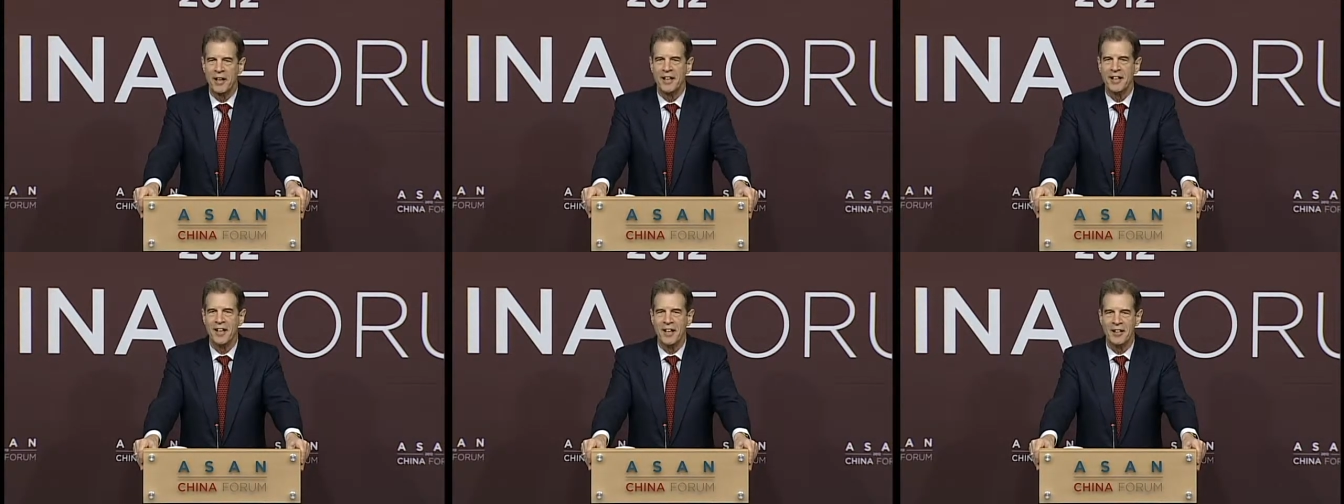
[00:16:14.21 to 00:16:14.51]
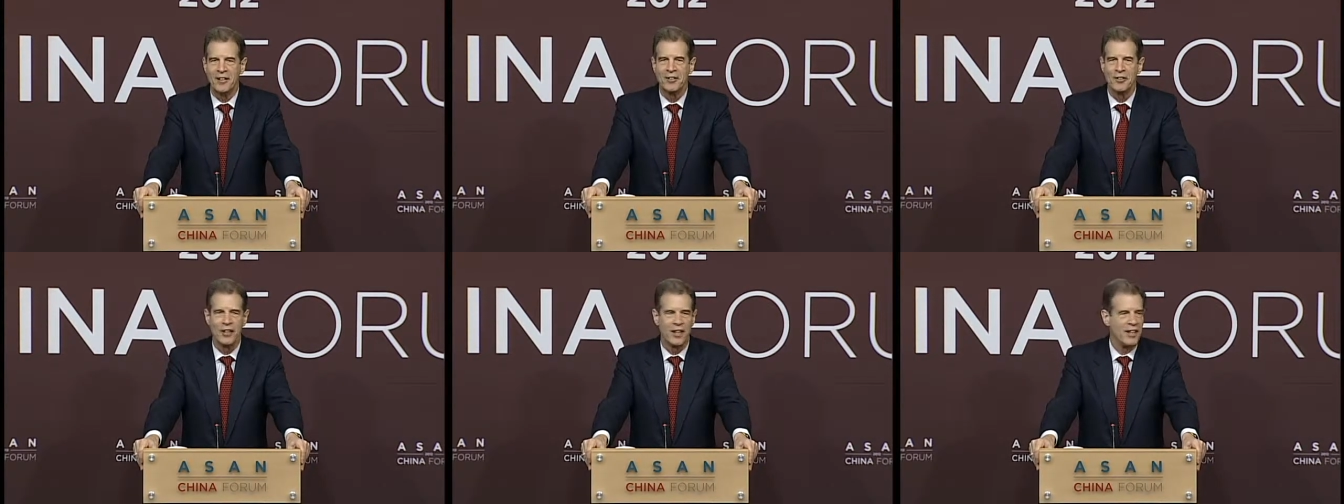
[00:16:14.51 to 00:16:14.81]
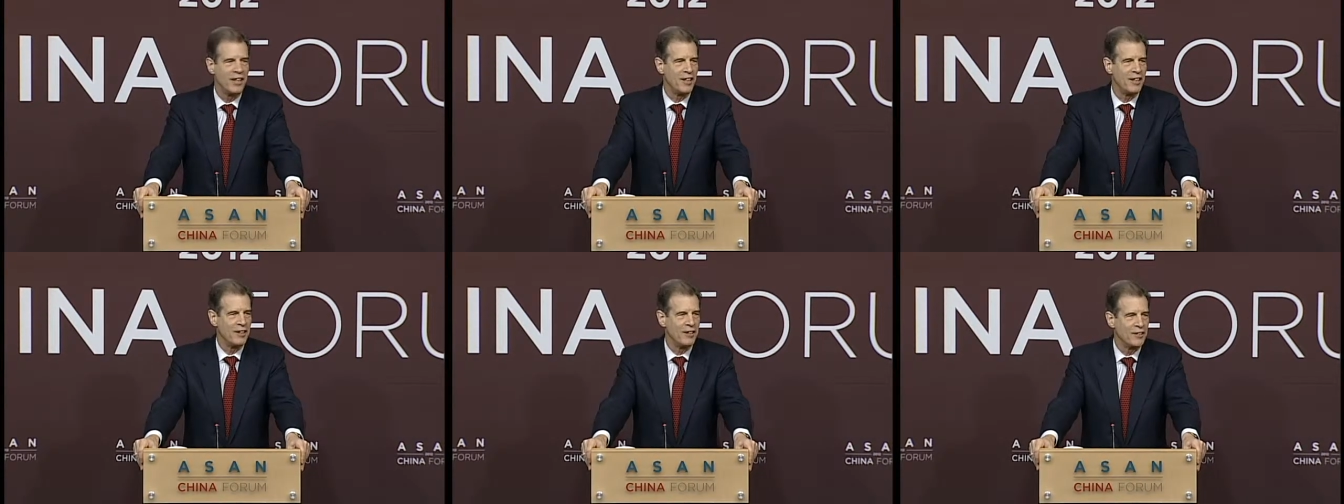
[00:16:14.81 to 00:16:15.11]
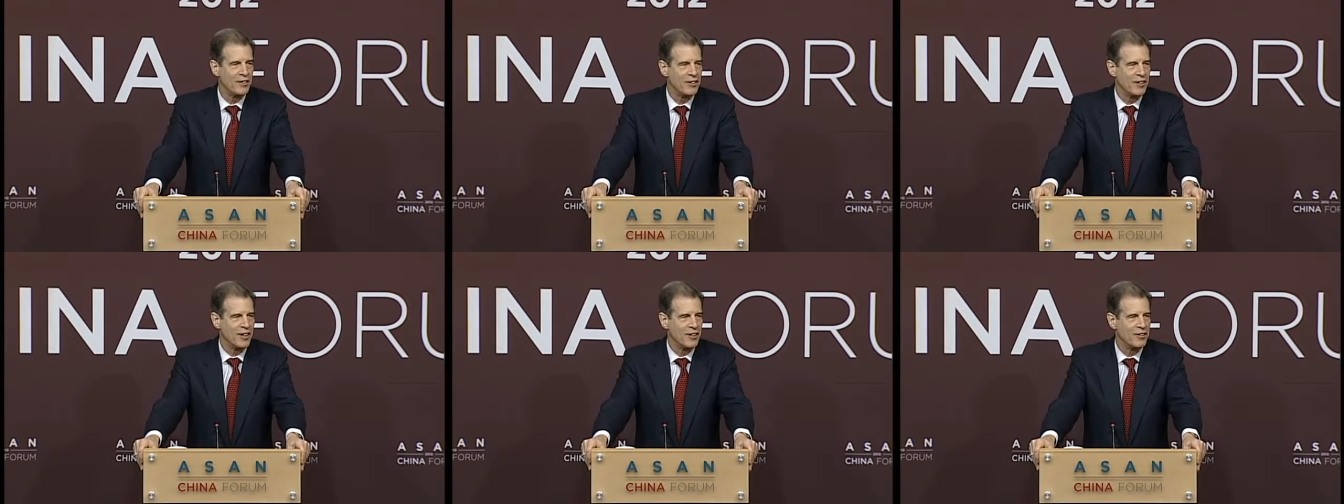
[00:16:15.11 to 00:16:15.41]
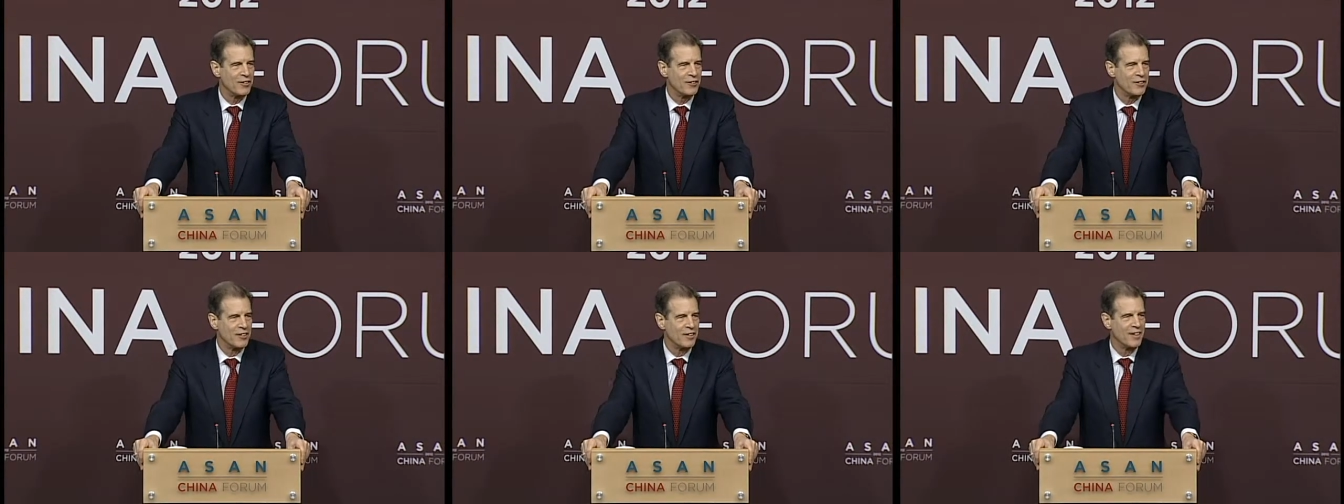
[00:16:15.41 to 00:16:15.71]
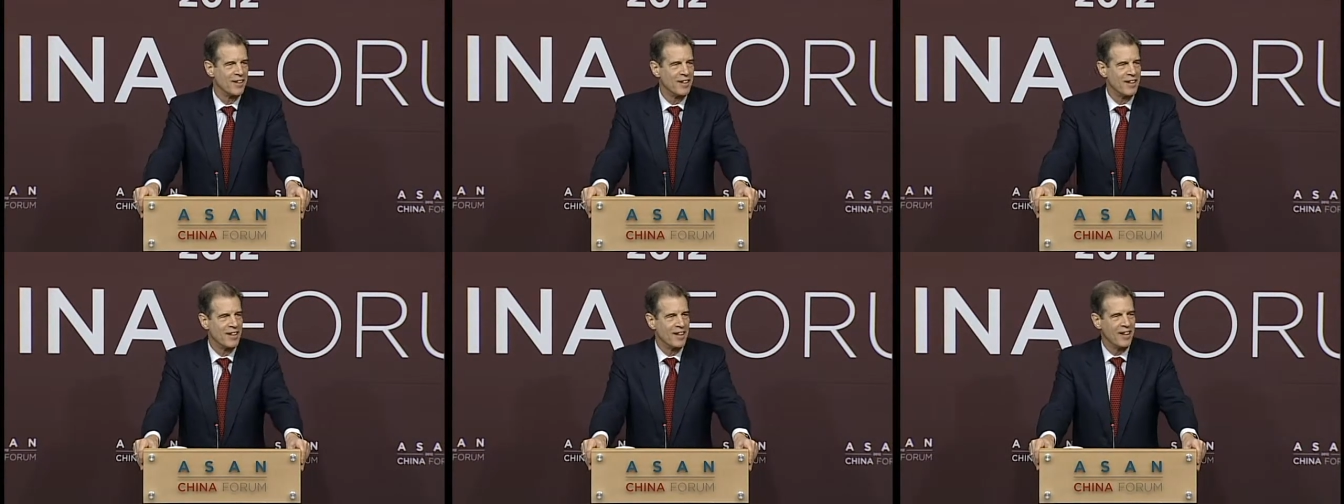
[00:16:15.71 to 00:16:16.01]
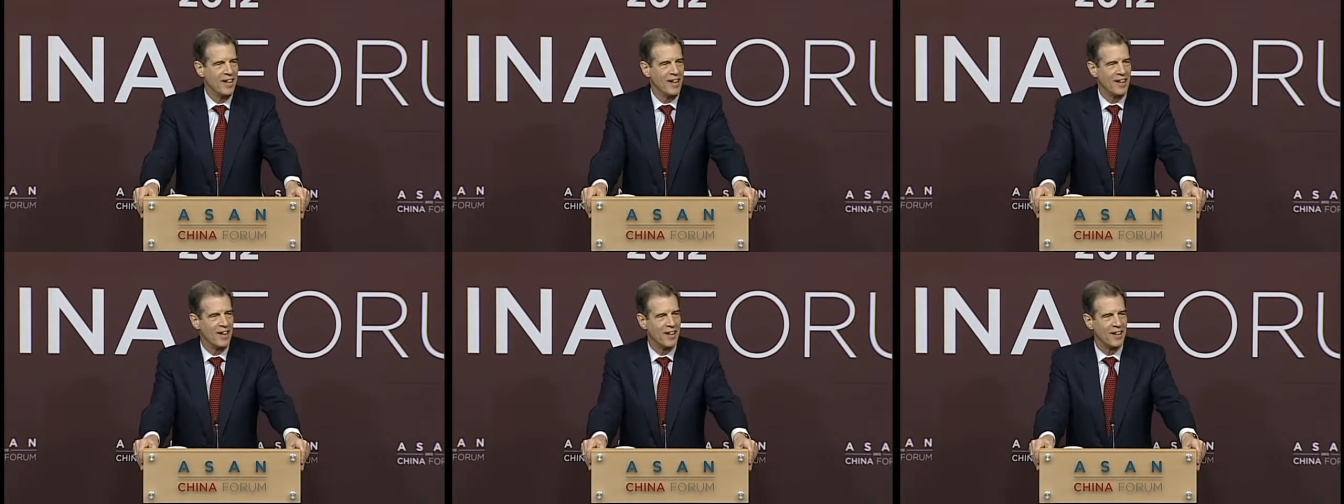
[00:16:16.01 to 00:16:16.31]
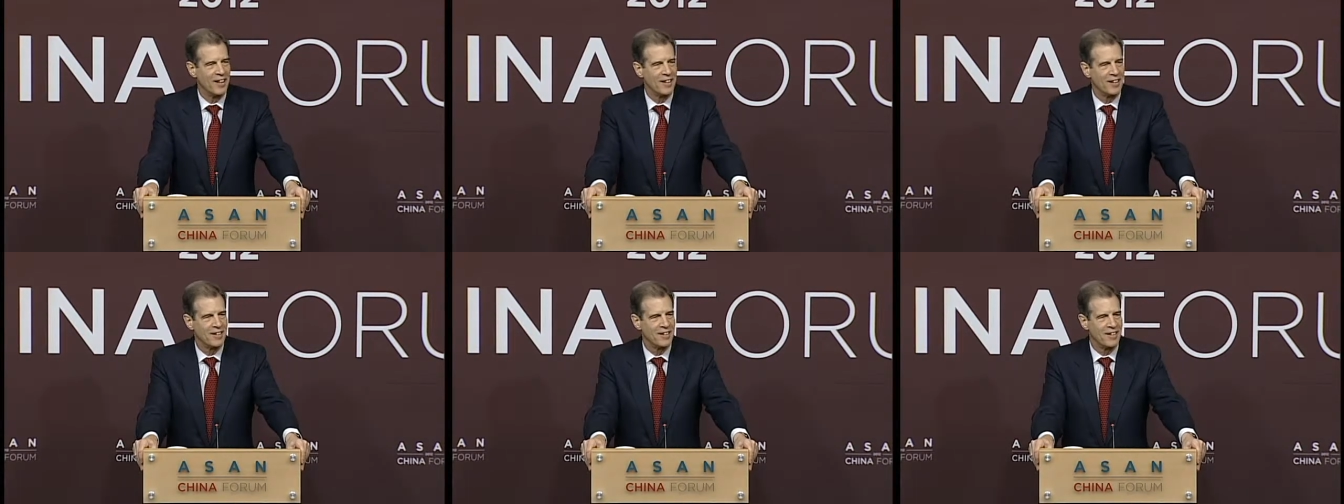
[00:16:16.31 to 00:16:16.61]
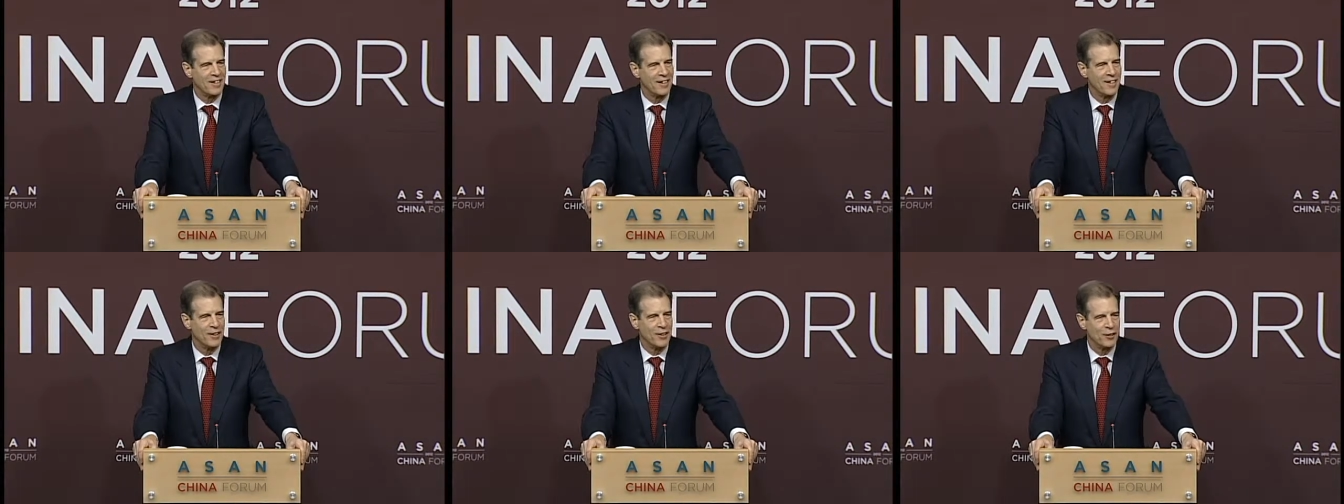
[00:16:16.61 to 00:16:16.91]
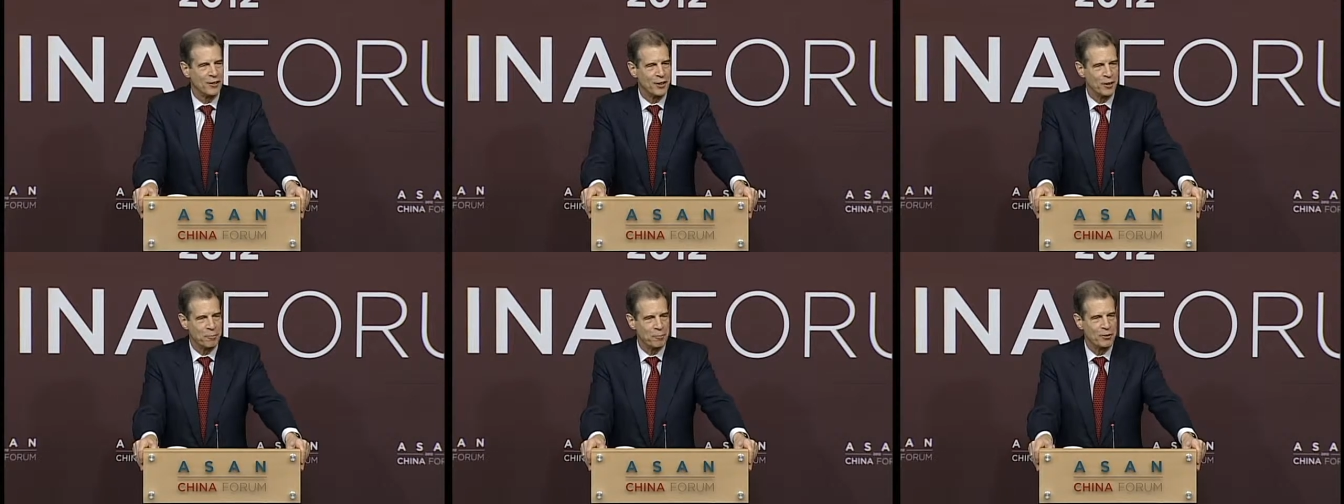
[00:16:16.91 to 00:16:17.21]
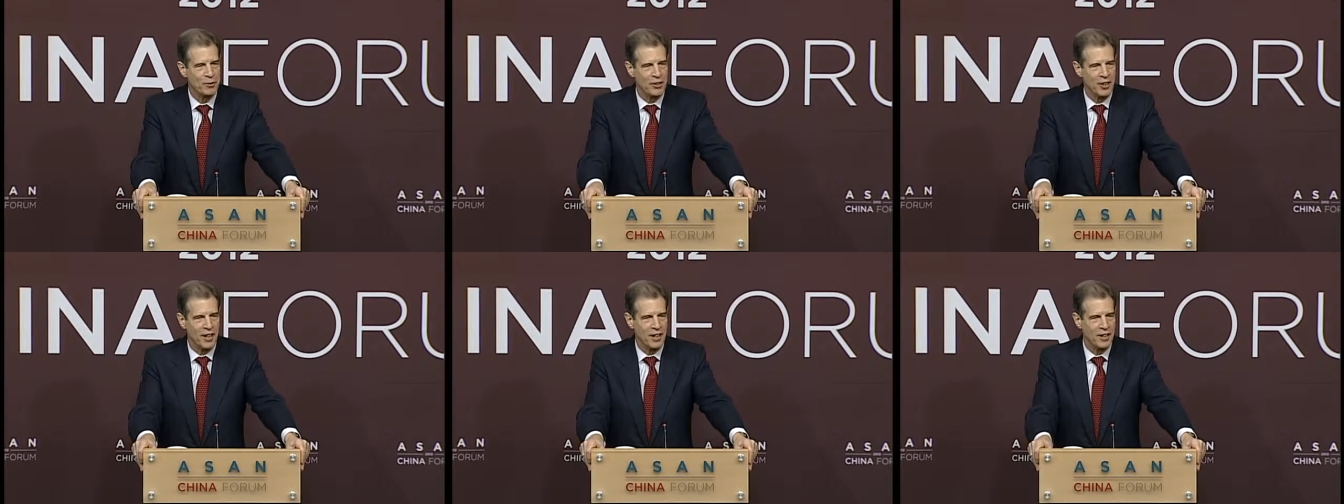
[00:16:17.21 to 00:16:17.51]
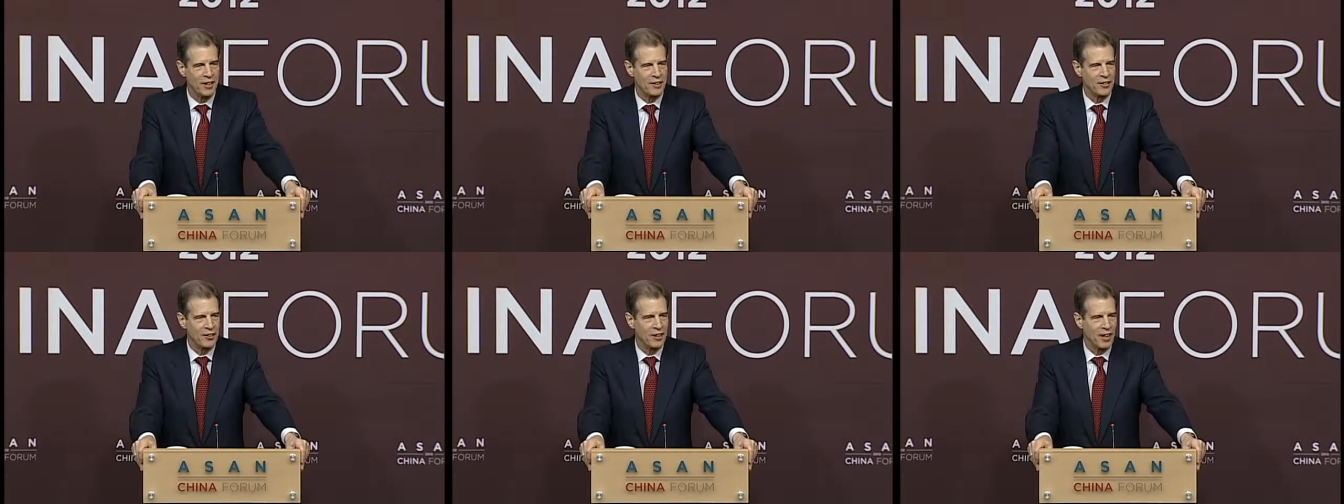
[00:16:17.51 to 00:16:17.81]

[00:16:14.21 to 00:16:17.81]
not change as leaderships change.